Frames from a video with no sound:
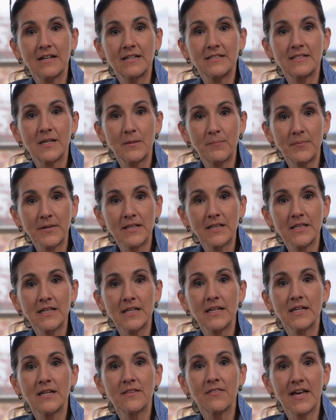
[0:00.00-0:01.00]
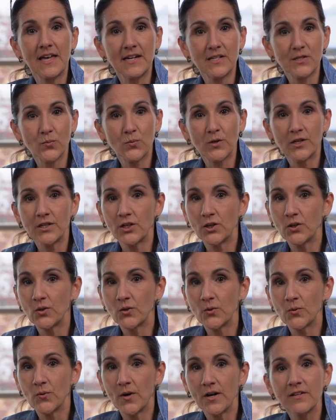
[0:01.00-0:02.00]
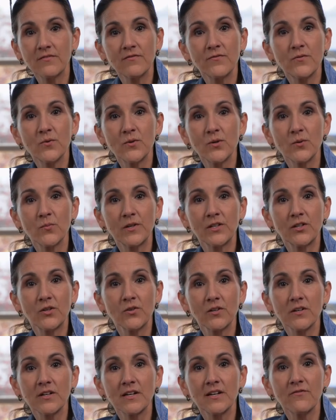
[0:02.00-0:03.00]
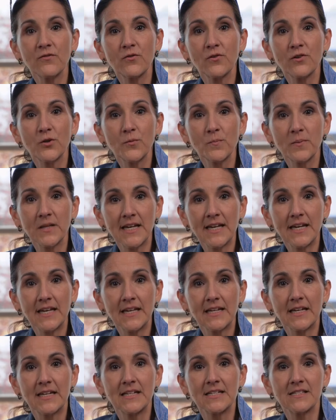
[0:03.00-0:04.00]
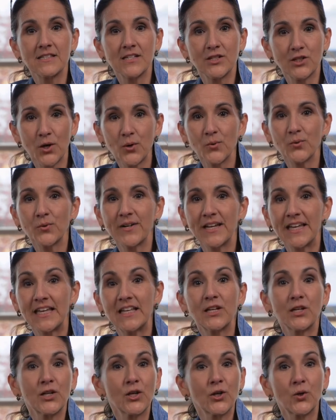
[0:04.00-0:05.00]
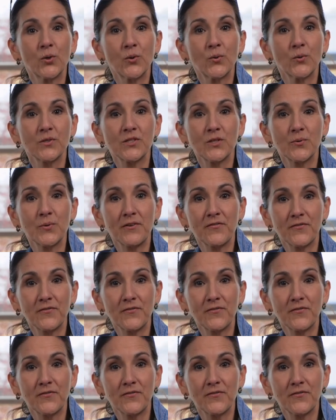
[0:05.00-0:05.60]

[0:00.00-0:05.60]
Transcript: Typically, that is what you hunt for when you're looking for a new plan, is the total heated and cooled square